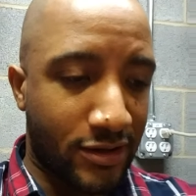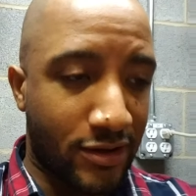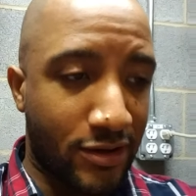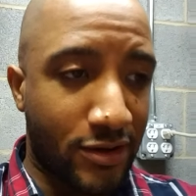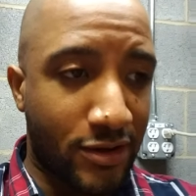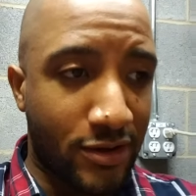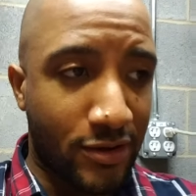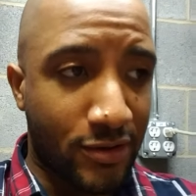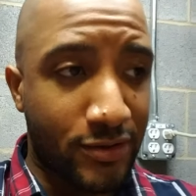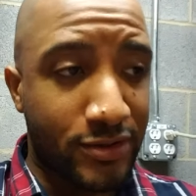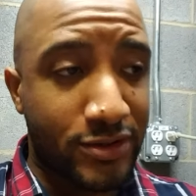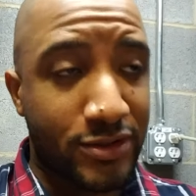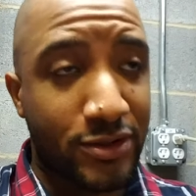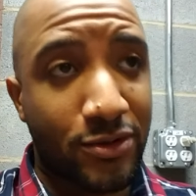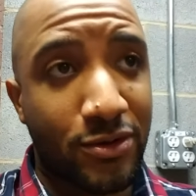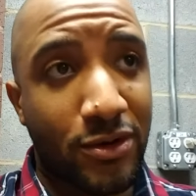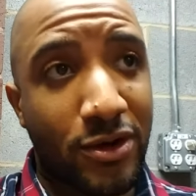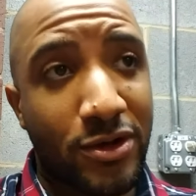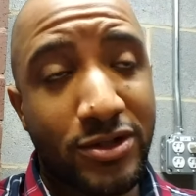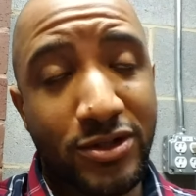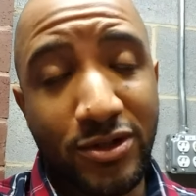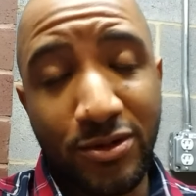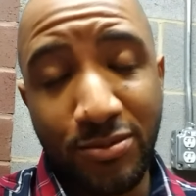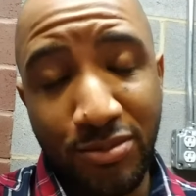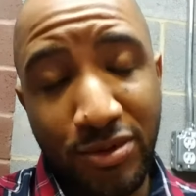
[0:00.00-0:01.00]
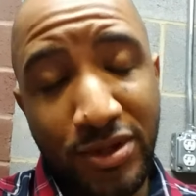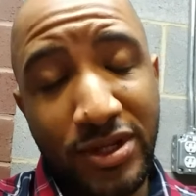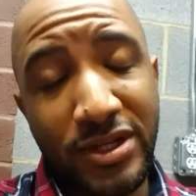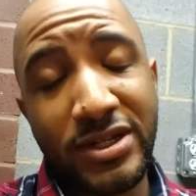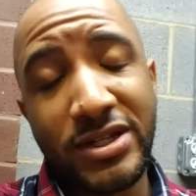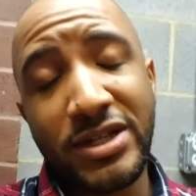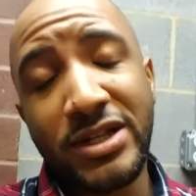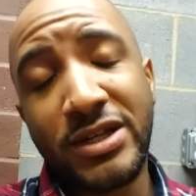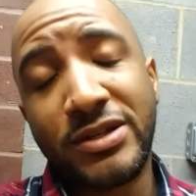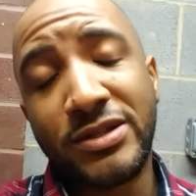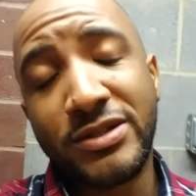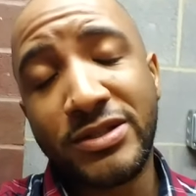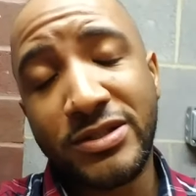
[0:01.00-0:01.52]
So also Pudding
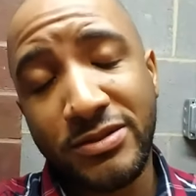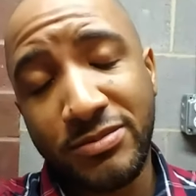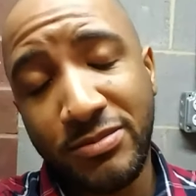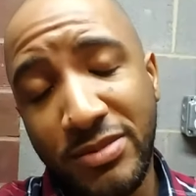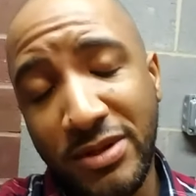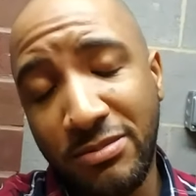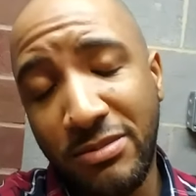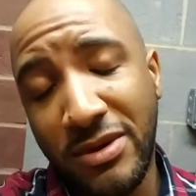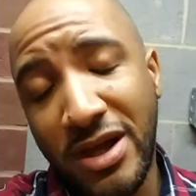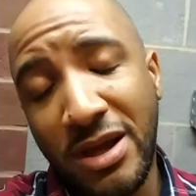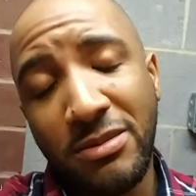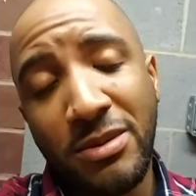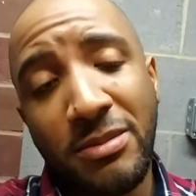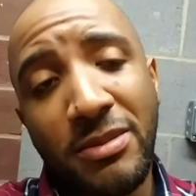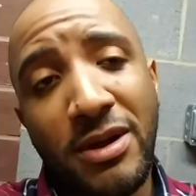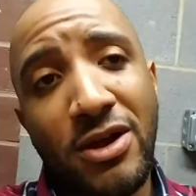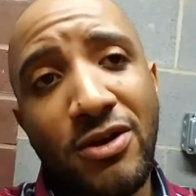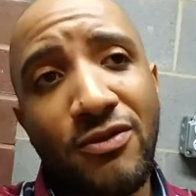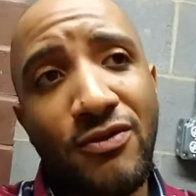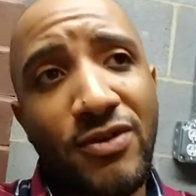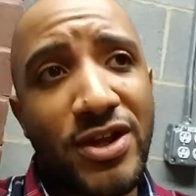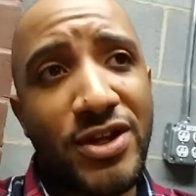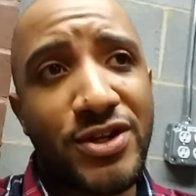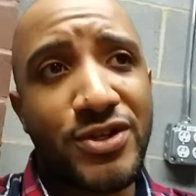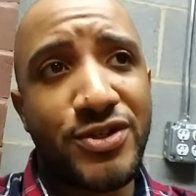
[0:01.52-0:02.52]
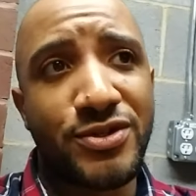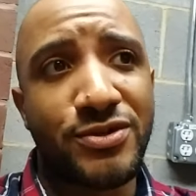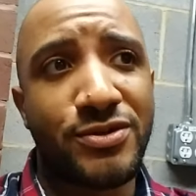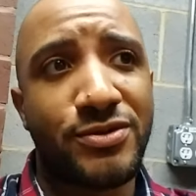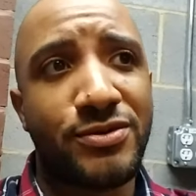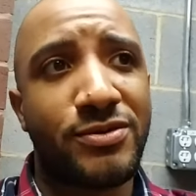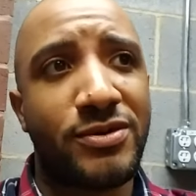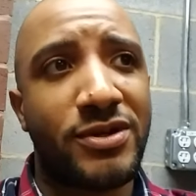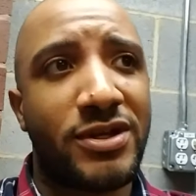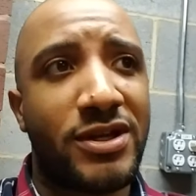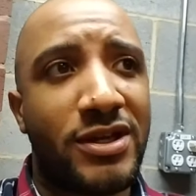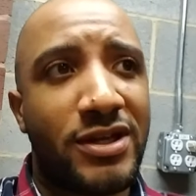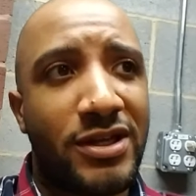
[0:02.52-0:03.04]
tells Big Mom about
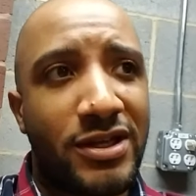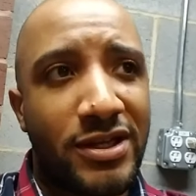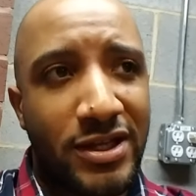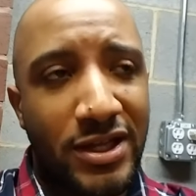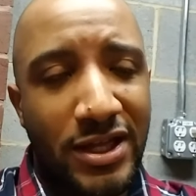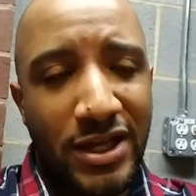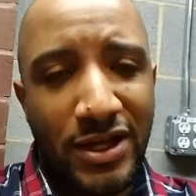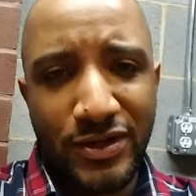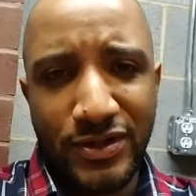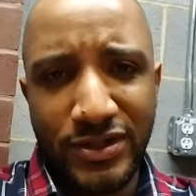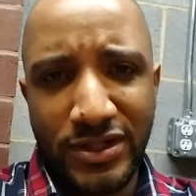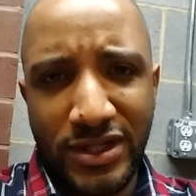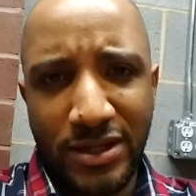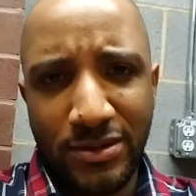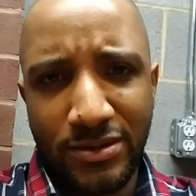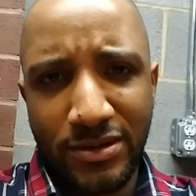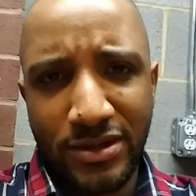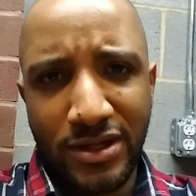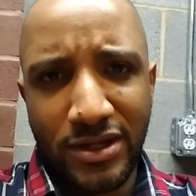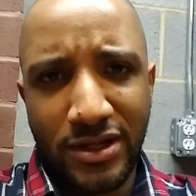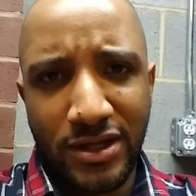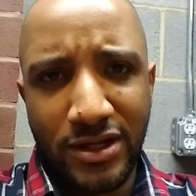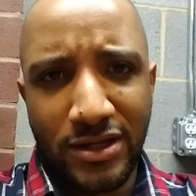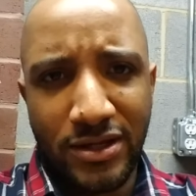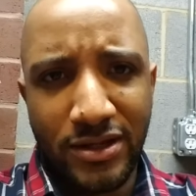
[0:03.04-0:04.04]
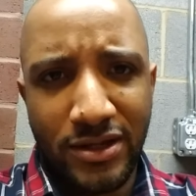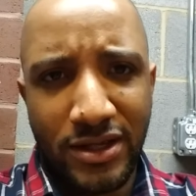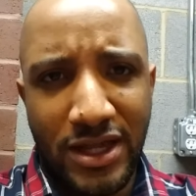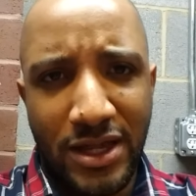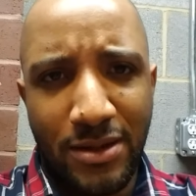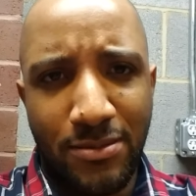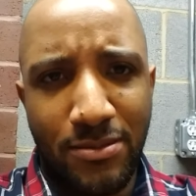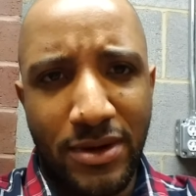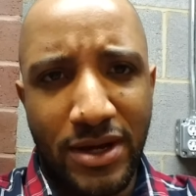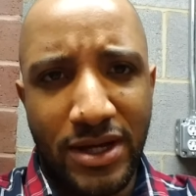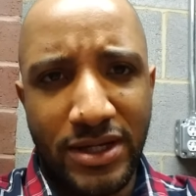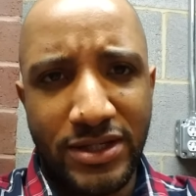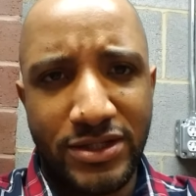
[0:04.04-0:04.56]
Reiju, how she
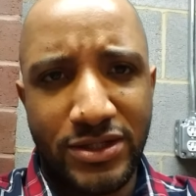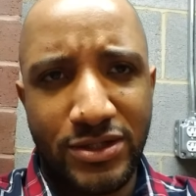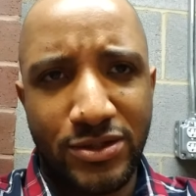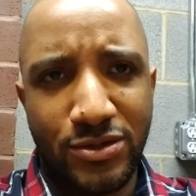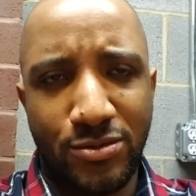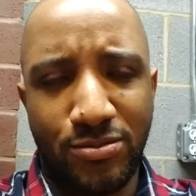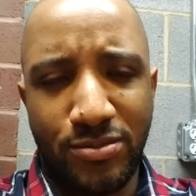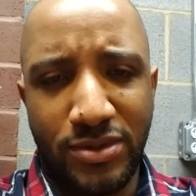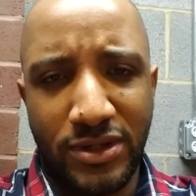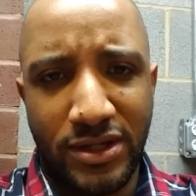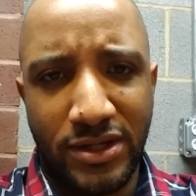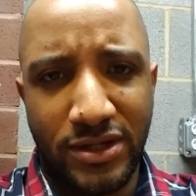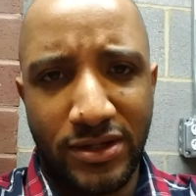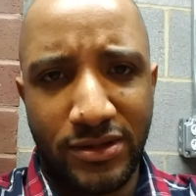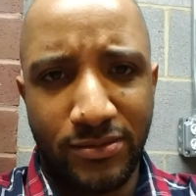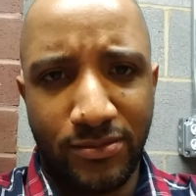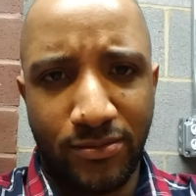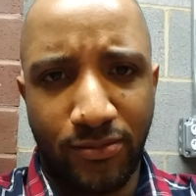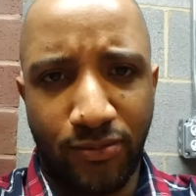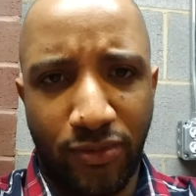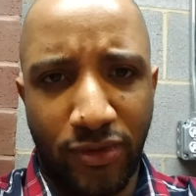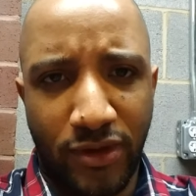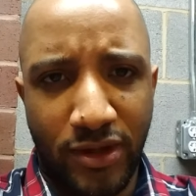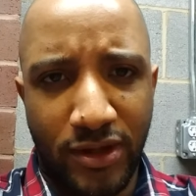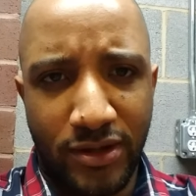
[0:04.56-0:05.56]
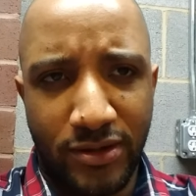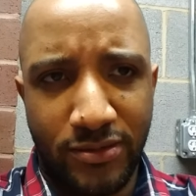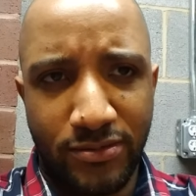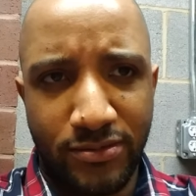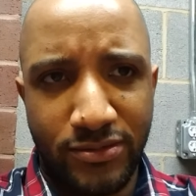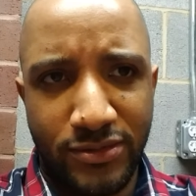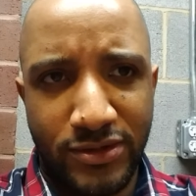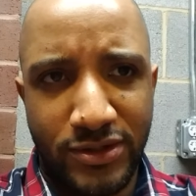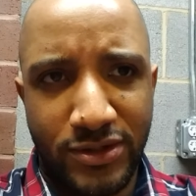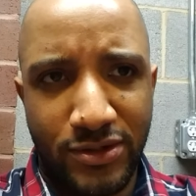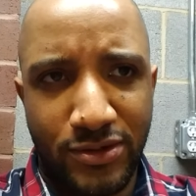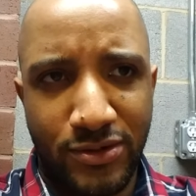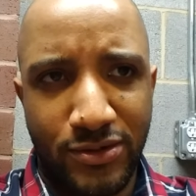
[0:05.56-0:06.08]
came by snooping.
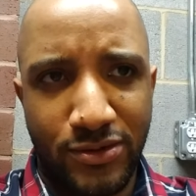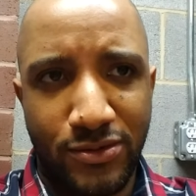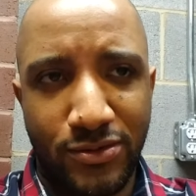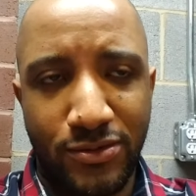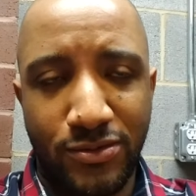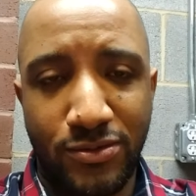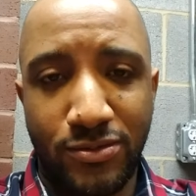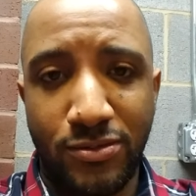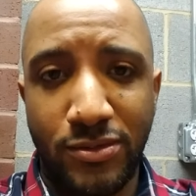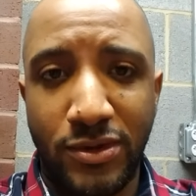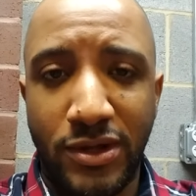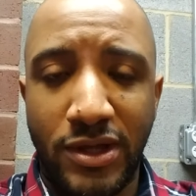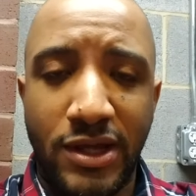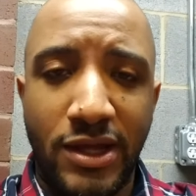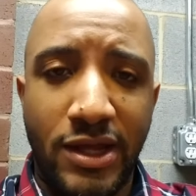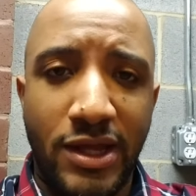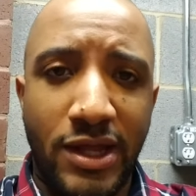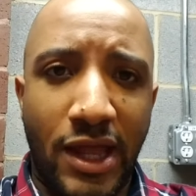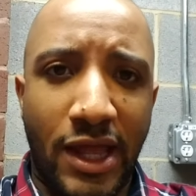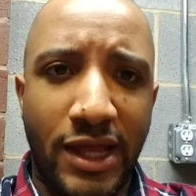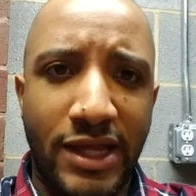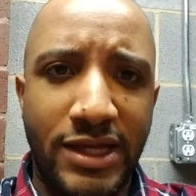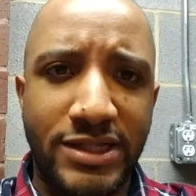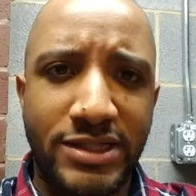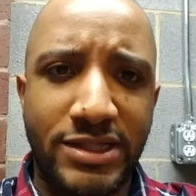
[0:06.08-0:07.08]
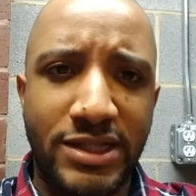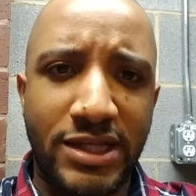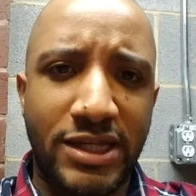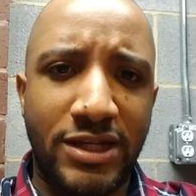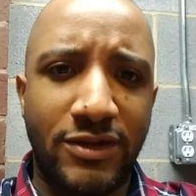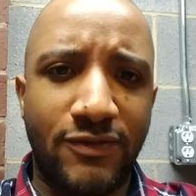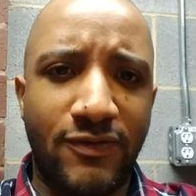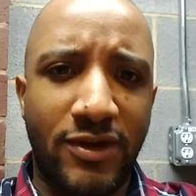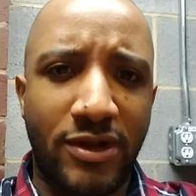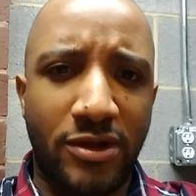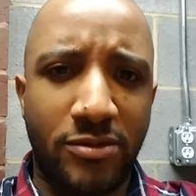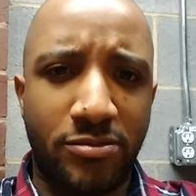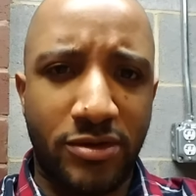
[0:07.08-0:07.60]
So I guess they
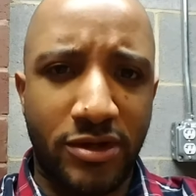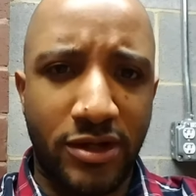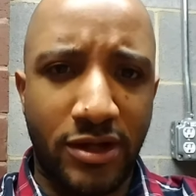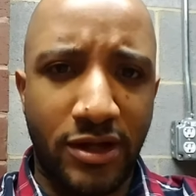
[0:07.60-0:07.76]
developed a